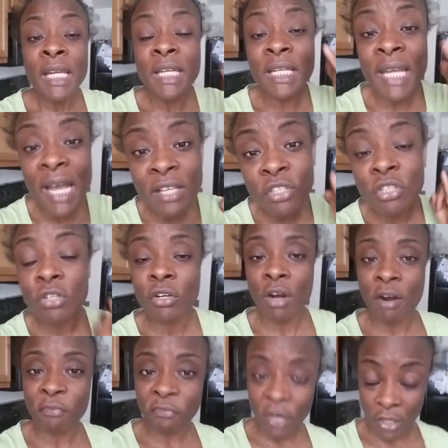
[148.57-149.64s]
Engage the
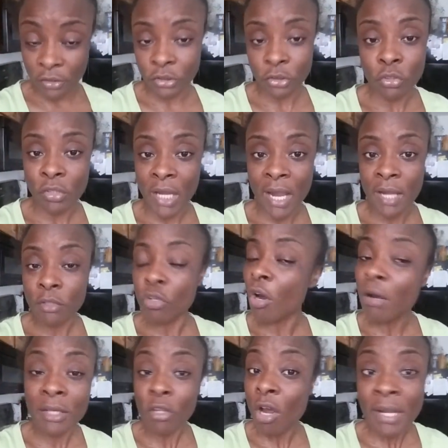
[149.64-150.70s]
girl first, okay?
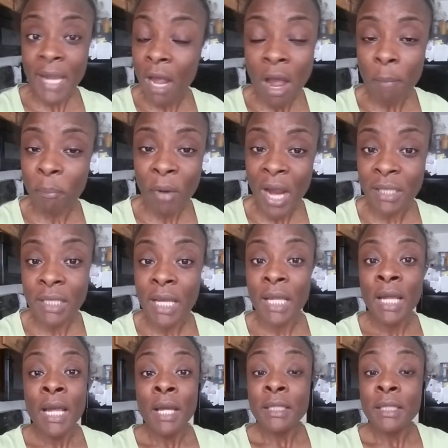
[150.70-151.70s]
Don't don't get her pregnant.